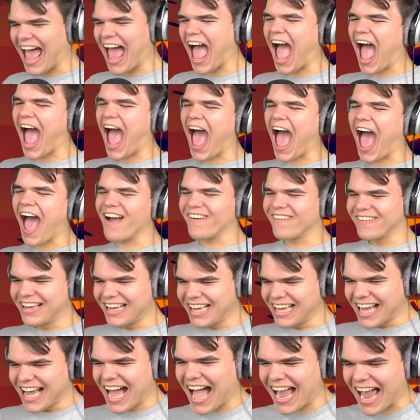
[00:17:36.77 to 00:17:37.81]
No!
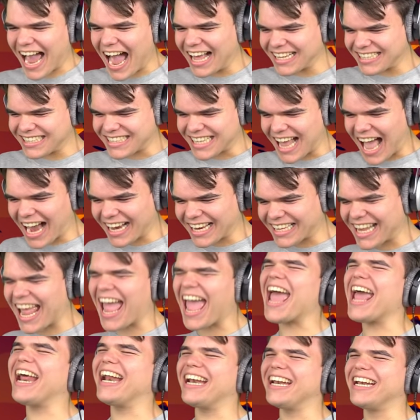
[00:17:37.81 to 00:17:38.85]

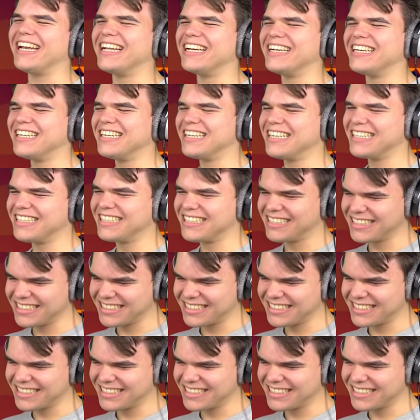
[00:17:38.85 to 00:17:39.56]
I got sucked in!